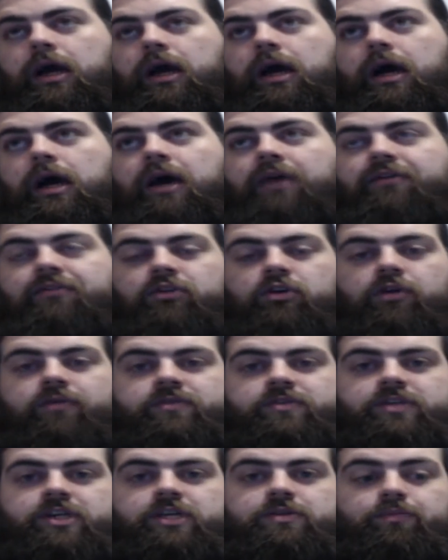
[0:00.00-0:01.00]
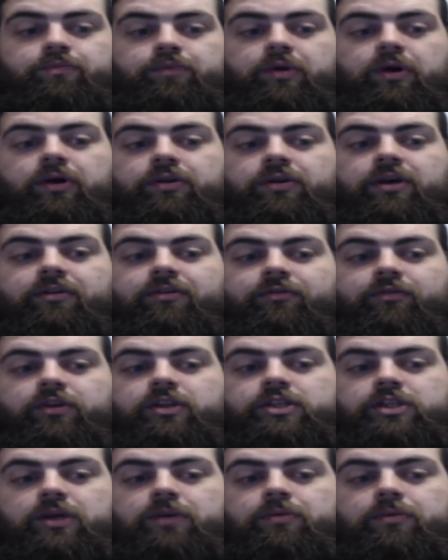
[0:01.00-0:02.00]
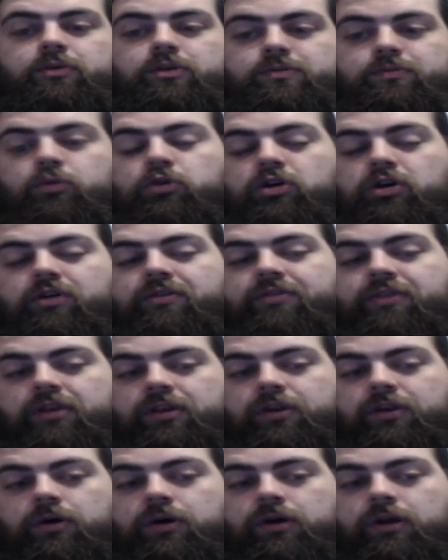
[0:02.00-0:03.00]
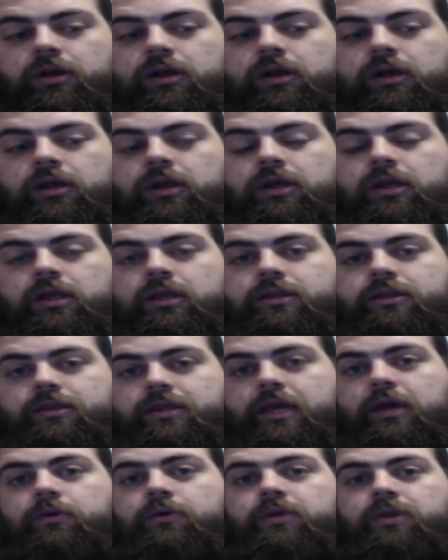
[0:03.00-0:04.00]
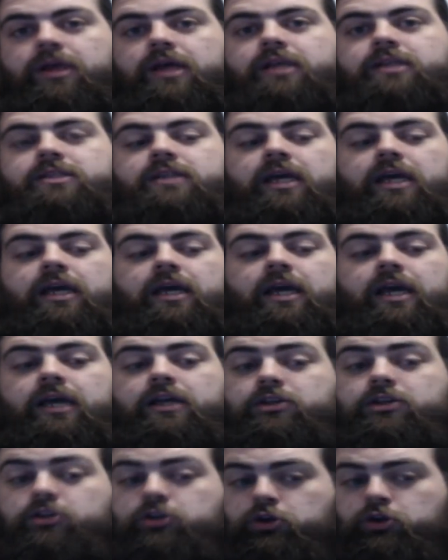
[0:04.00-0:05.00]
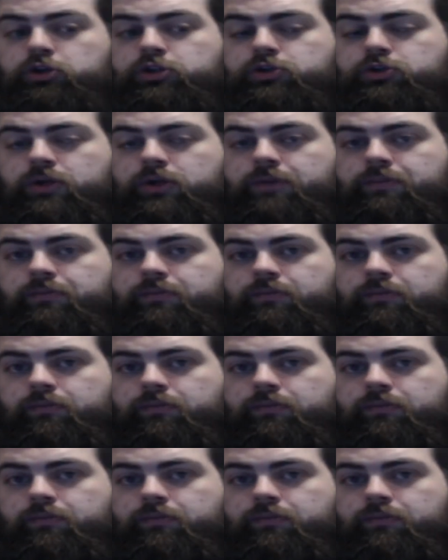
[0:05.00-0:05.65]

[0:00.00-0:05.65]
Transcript: have a conversation, build that friendship, because more often than not, they will then say, hey, do you stream?